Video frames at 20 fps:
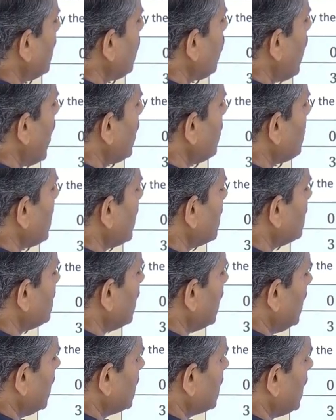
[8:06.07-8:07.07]
1 month,
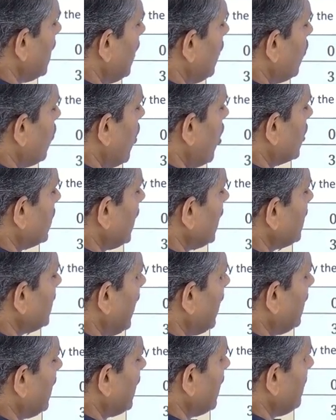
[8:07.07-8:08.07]
the water
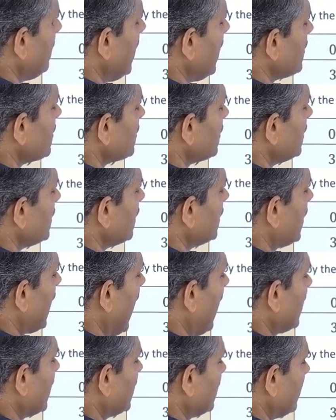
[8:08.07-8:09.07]
that remains in the
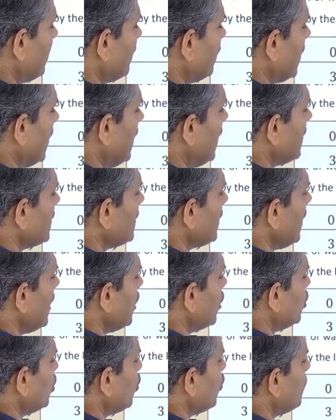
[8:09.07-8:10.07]
tank is
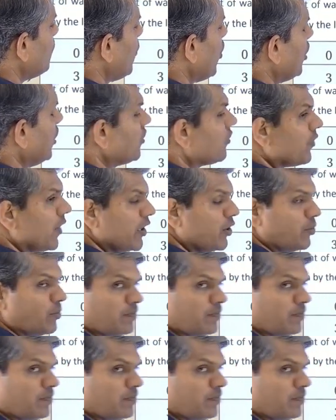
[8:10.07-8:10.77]
2.5.